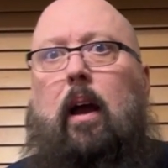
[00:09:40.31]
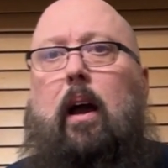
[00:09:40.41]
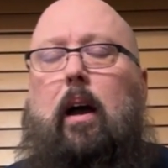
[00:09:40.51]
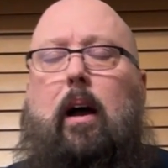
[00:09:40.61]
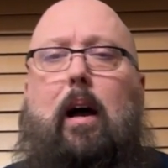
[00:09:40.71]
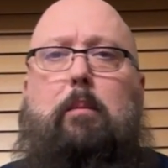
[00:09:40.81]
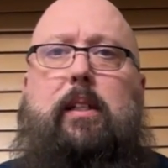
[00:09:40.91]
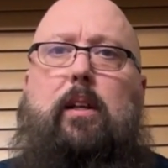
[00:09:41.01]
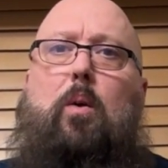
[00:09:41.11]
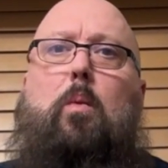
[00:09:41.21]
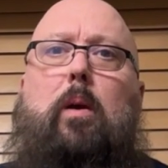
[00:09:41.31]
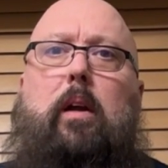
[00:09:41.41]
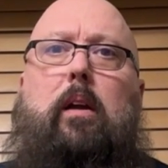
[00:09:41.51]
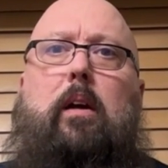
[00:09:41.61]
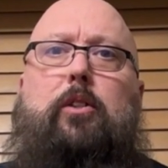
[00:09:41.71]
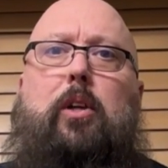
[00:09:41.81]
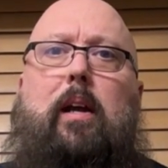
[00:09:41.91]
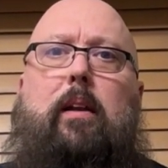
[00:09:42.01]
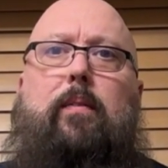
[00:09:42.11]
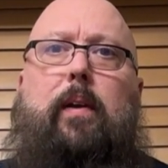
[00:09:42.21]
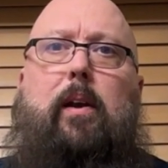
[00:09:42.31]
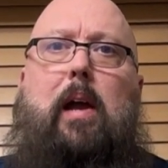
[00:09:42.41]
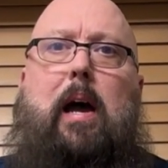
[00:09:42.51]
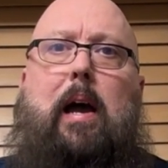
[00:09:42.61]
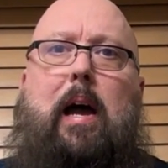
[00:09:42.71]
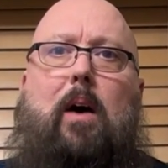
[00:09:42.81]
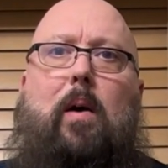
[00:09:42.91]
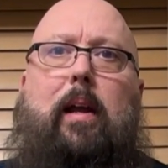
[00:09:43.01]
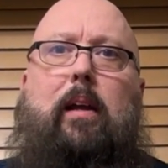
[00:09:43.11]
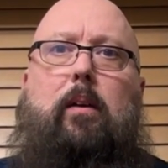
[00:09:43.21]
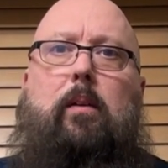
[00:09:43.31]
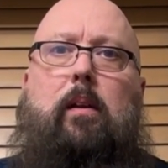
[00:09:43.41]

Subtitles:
I'm still working on trying to figure out how I can